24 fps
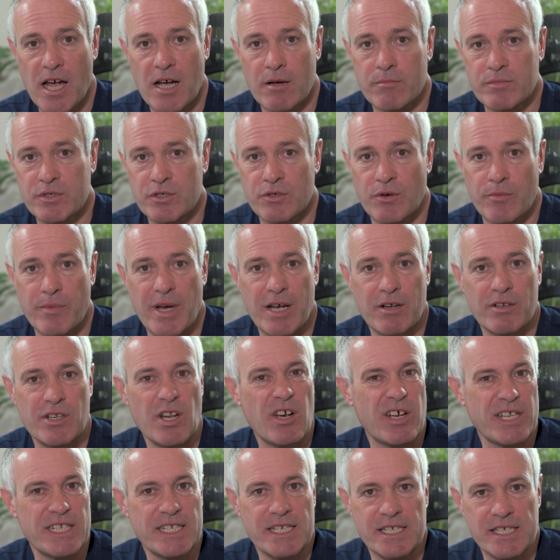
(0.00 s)
up to about
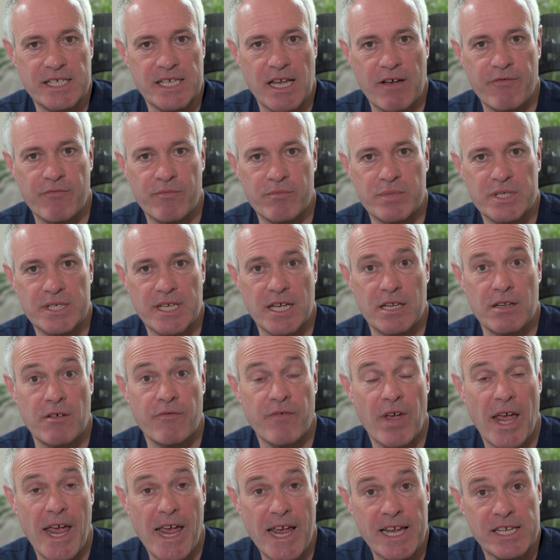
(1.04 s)
97% of
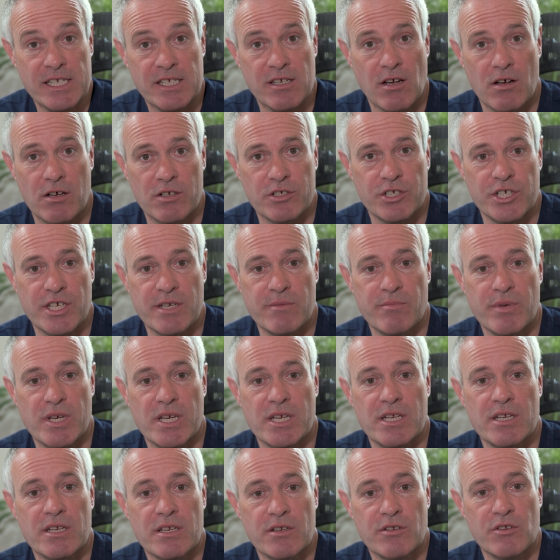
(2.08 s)
sRGB,